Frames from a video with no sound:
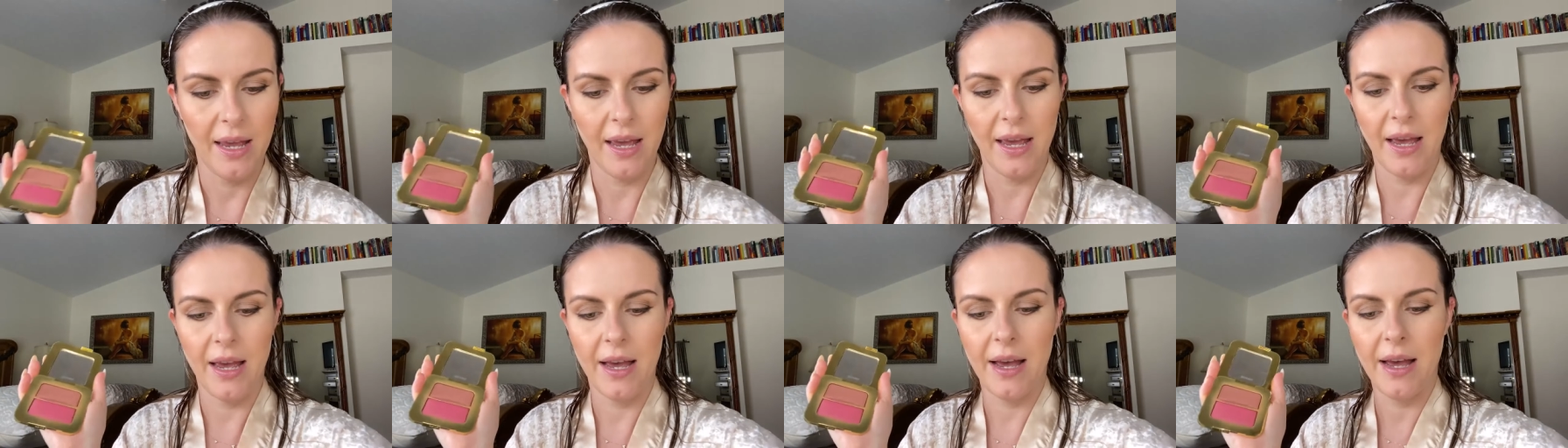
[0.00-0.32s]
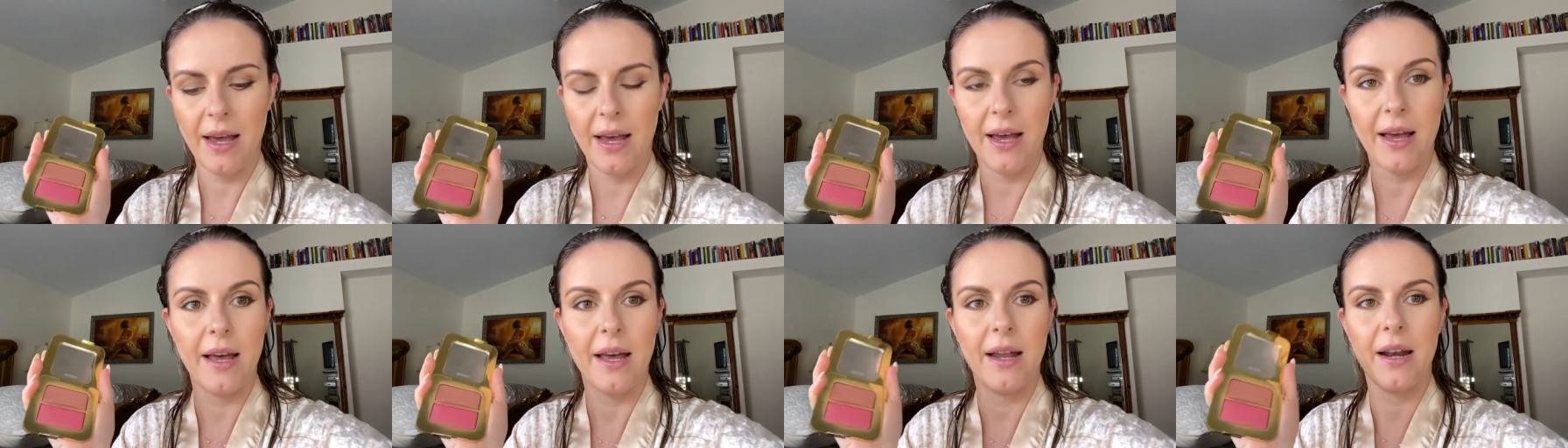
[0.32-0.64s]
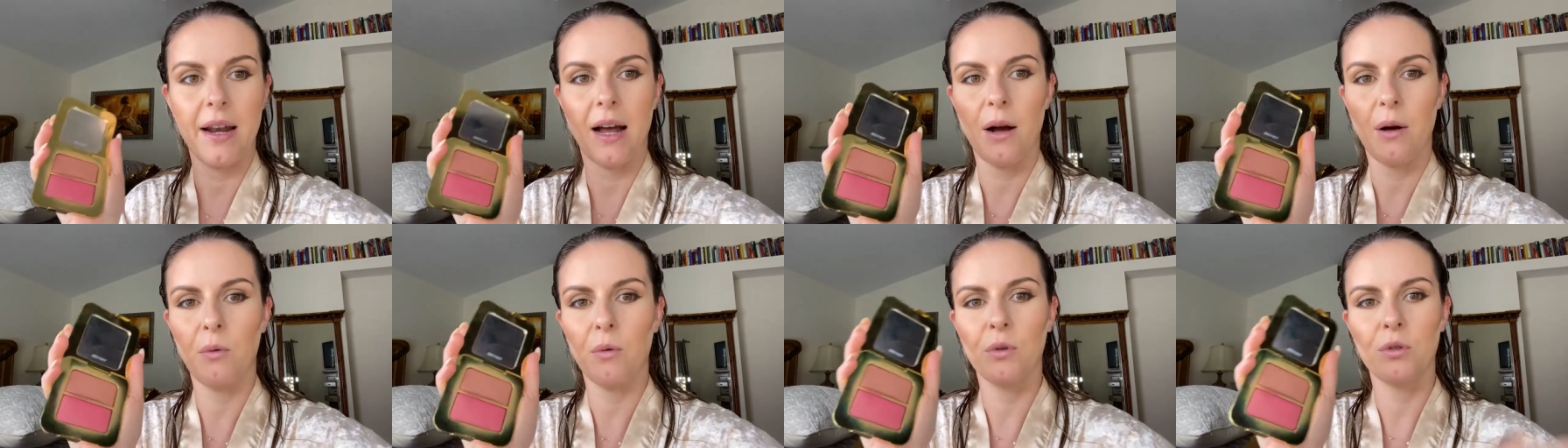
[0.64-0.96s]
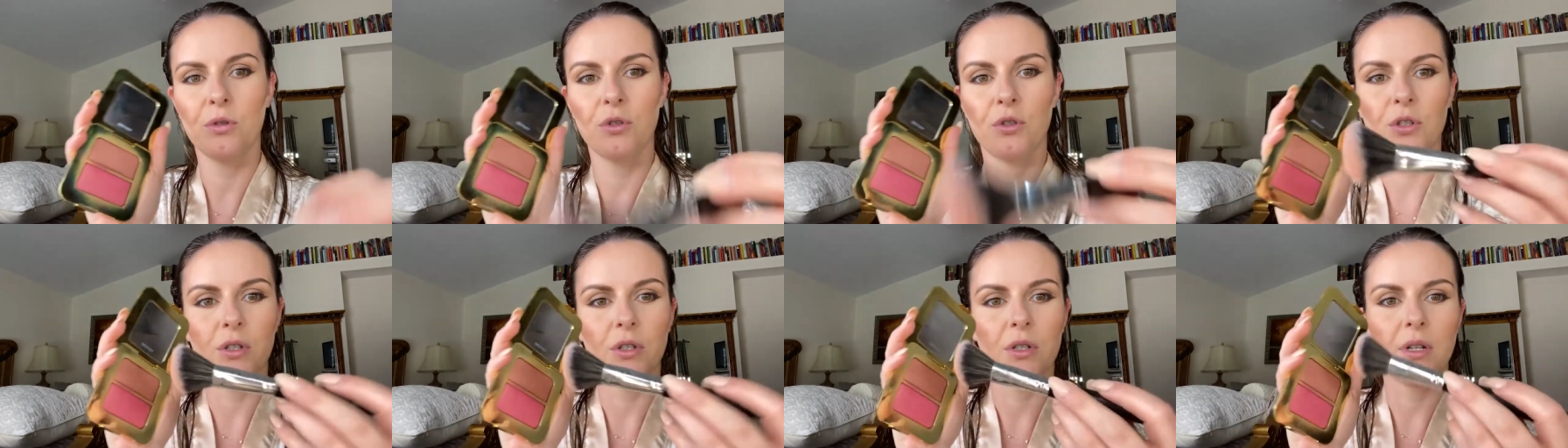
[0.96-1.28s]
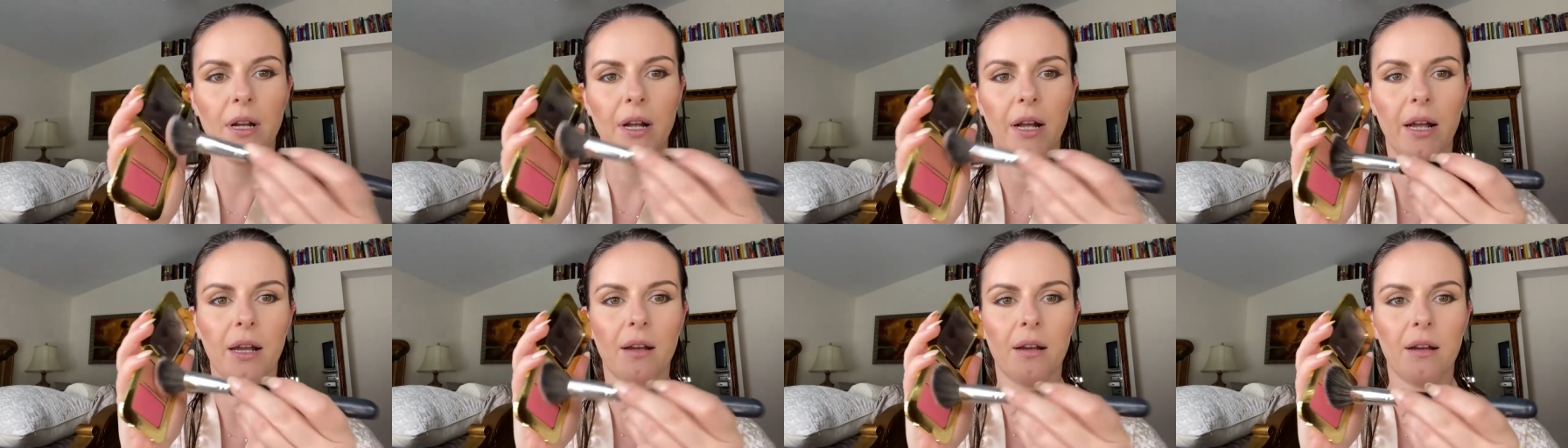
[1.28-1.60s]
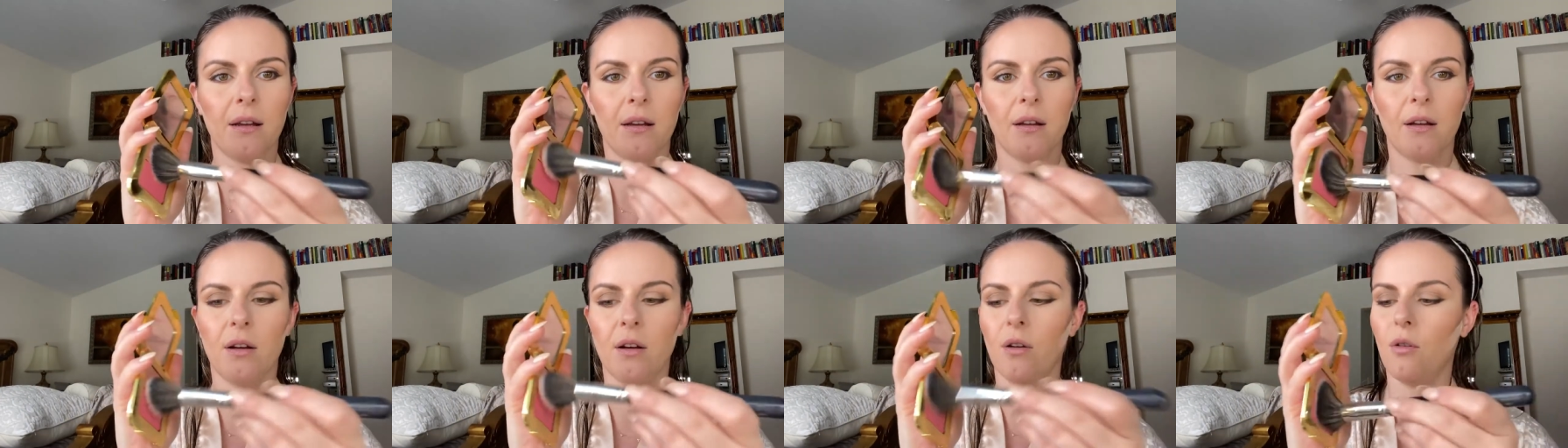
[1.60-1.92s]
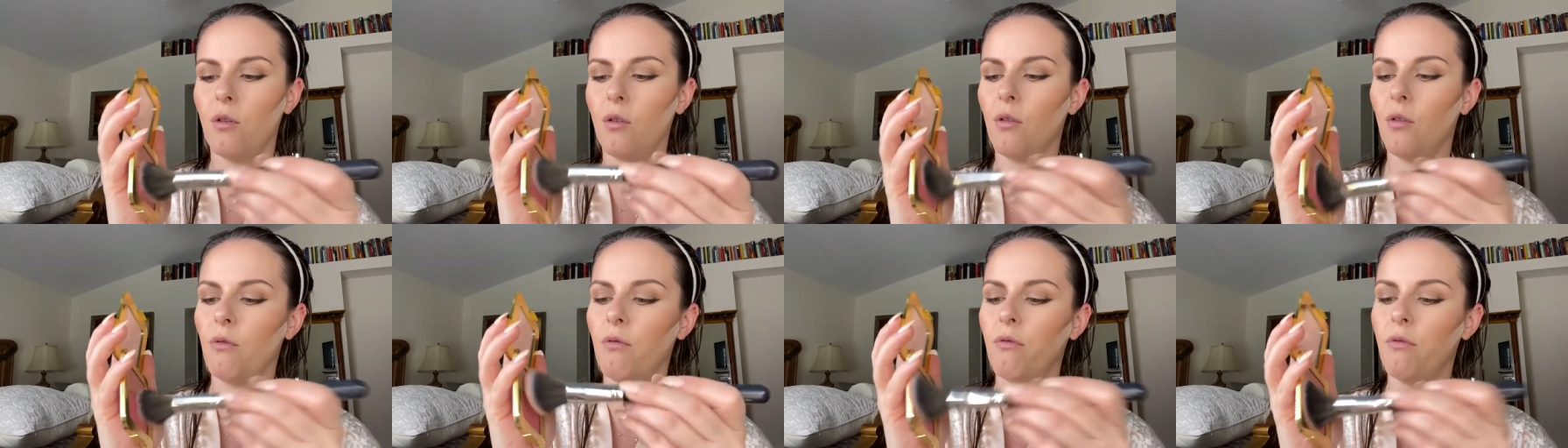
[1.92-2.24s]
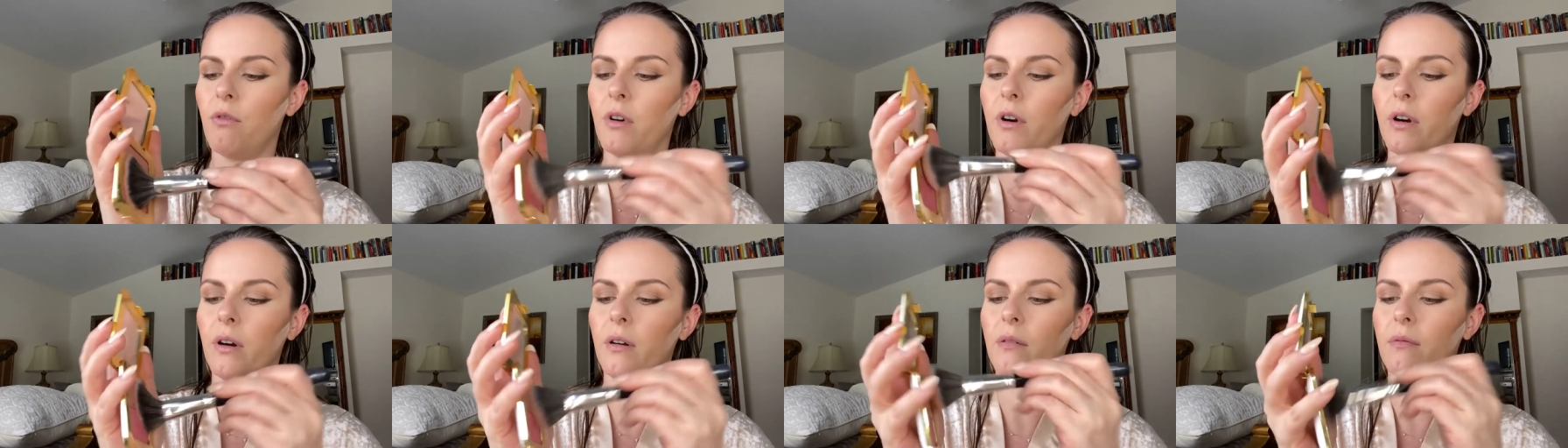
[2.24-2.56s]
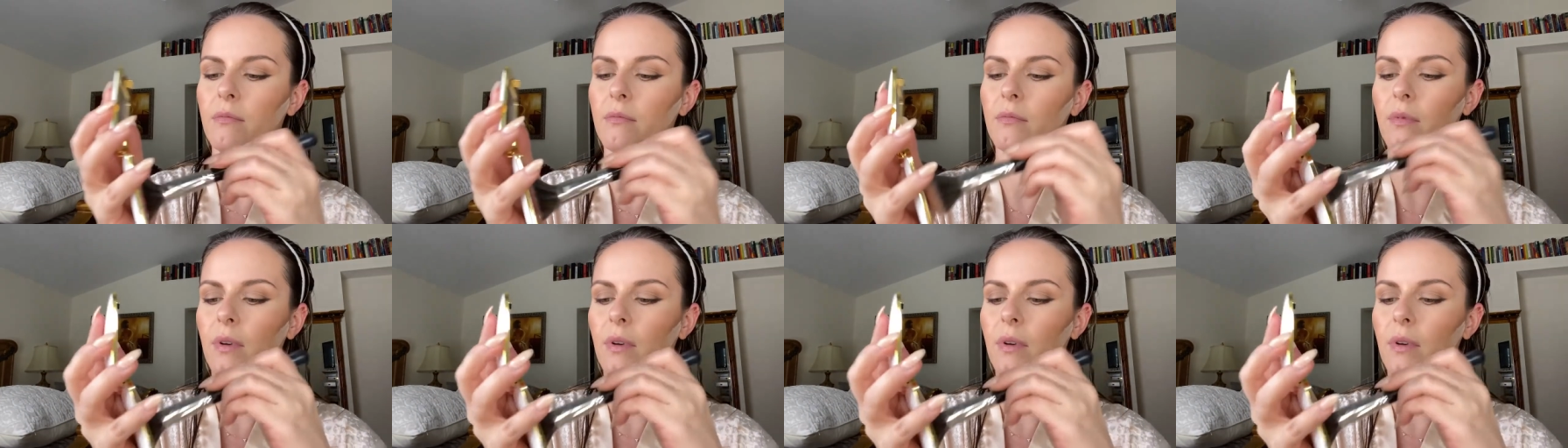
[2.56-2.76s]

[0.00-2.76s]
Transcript: and I will just like go over.